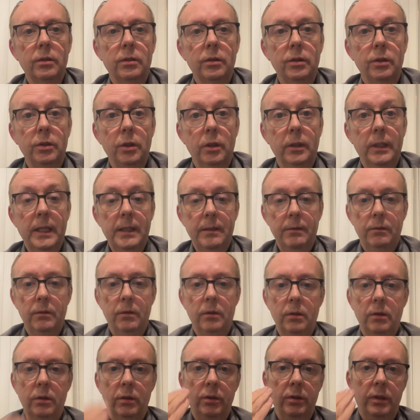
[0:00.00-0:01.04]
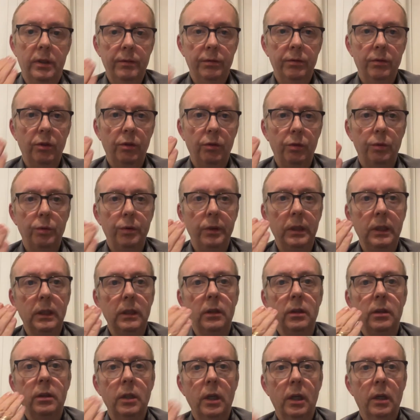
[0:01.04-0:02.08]
You got that? Difference
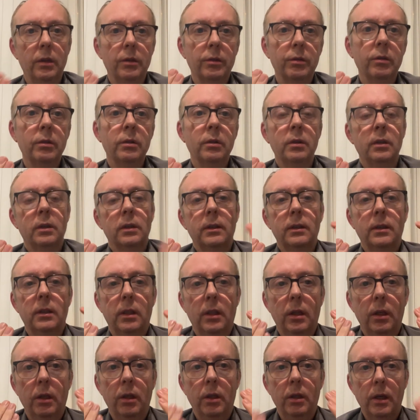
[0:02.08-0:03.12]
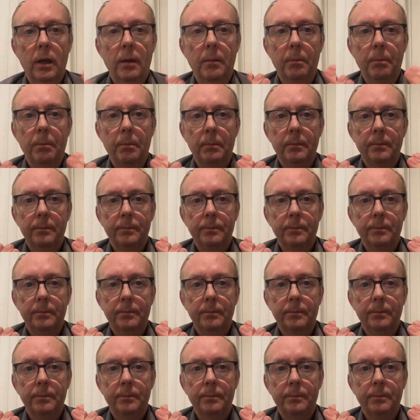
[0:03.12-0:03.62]
between go and come.